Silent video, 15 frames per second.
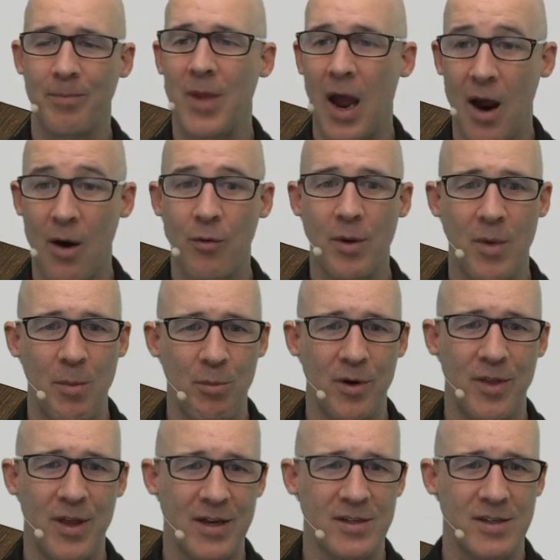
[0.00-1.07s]
I remember
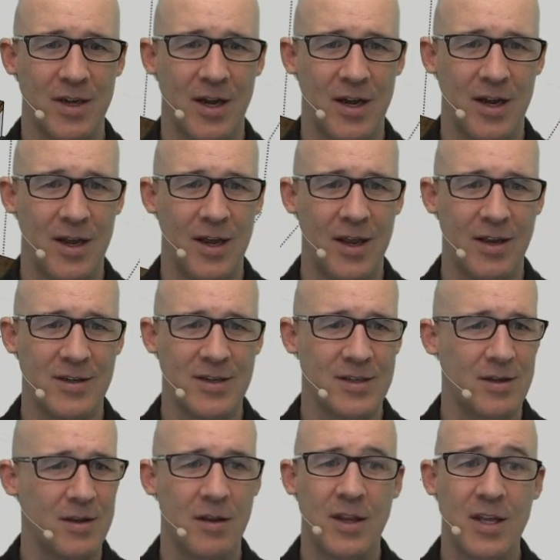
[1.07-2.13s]
this.
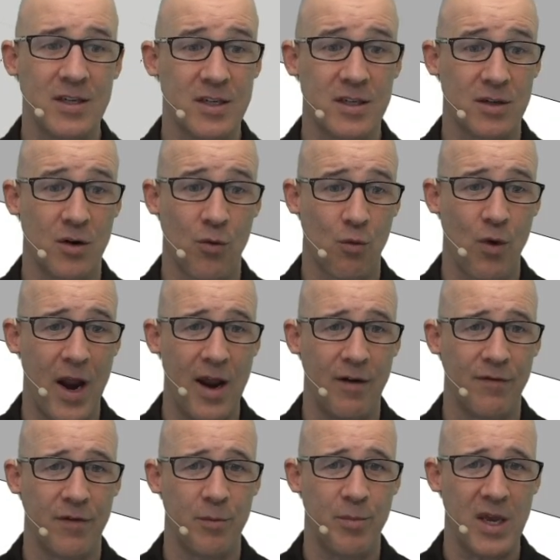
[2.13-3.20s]
This is great
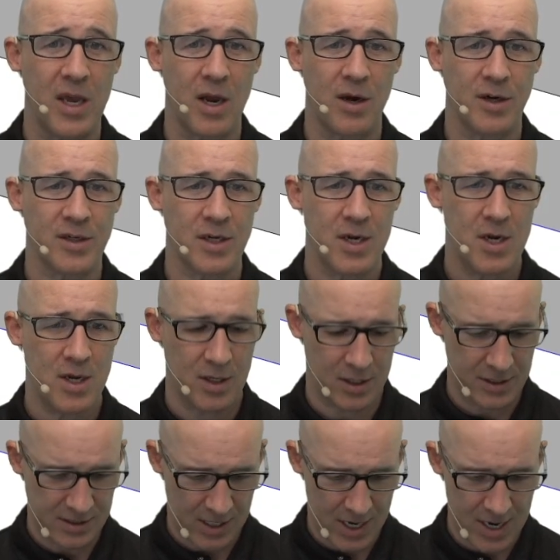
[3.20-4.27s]
for beginners.
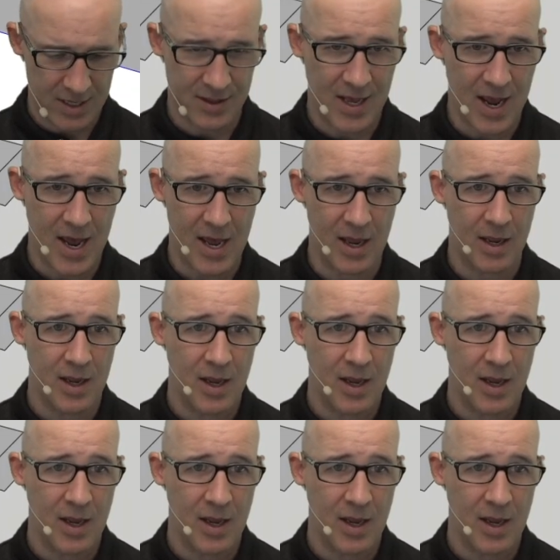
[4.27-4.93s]
Let's hide that.